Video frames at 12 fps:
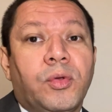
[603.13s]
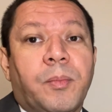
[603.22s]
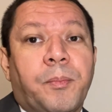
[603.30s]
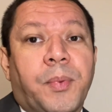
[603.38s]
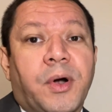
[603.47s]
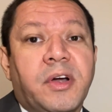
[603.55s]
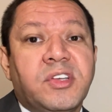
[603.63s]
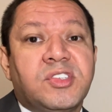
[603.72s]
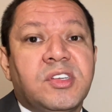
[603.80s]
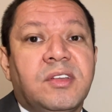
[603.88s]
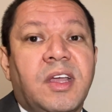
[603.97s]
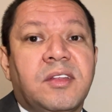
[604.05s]
the
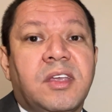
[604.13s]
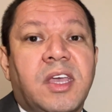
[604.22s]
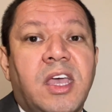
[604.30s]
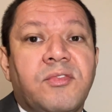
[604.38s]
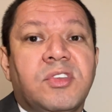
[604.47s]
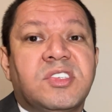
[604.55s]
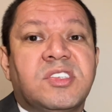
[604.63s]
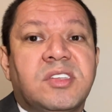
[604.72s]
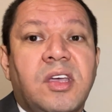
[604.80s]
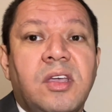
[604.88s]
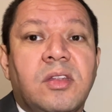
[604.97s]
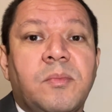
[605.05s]
person that gave the
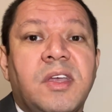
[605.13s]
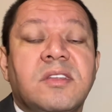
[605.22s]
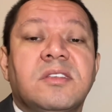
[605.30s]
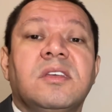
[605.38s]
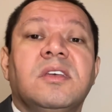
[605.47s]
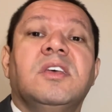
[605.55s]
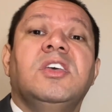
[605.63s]
statement